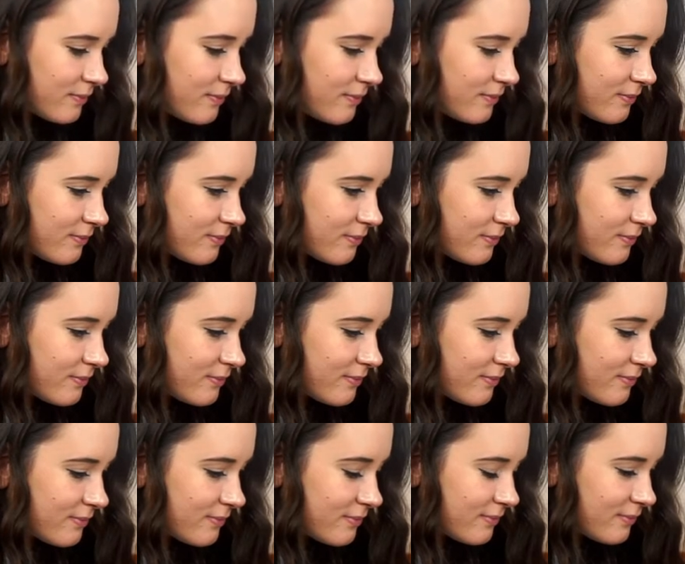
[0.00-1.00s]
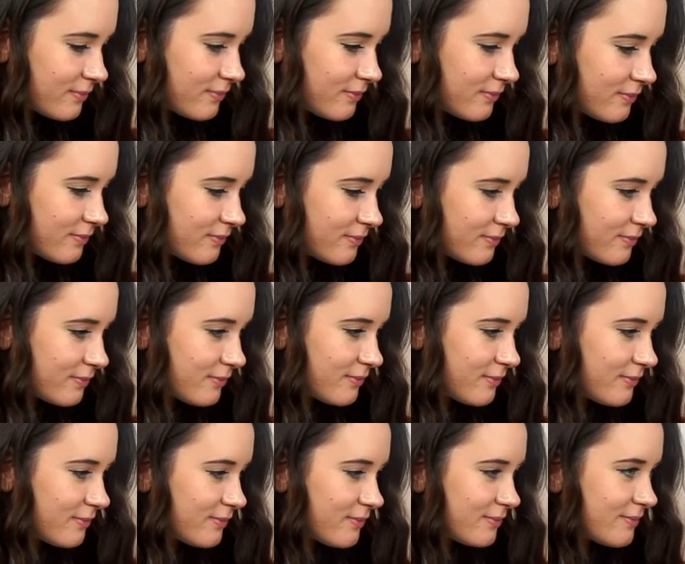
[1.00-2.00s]

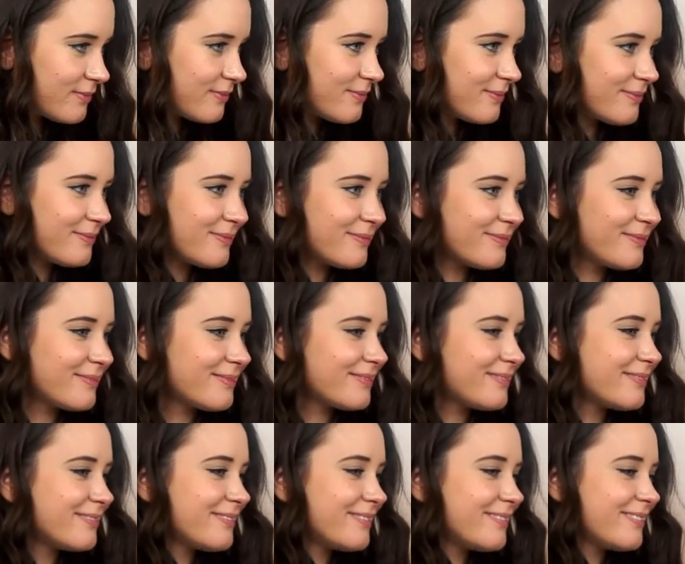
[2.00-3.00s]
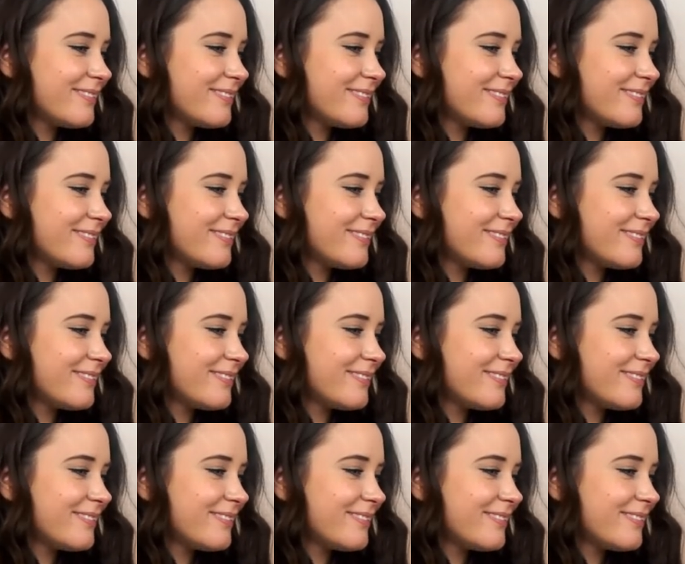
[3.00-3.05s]
This person isn't speaking.